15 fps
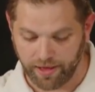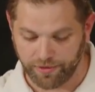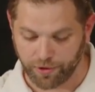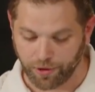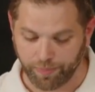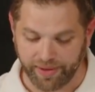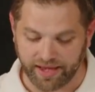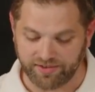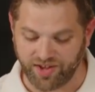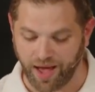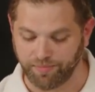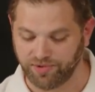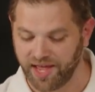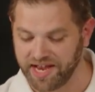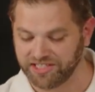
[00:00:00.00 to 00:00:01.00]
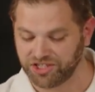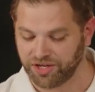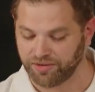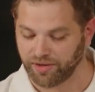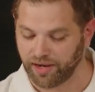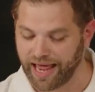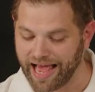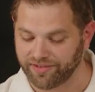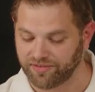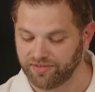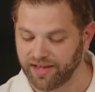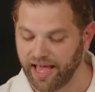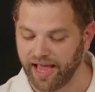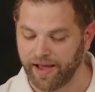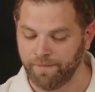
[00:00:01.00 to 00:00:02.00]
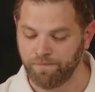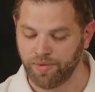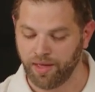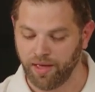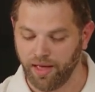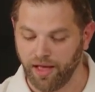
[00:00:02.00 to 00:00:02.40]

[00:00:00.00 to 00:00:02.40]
There will be a temptation in the last day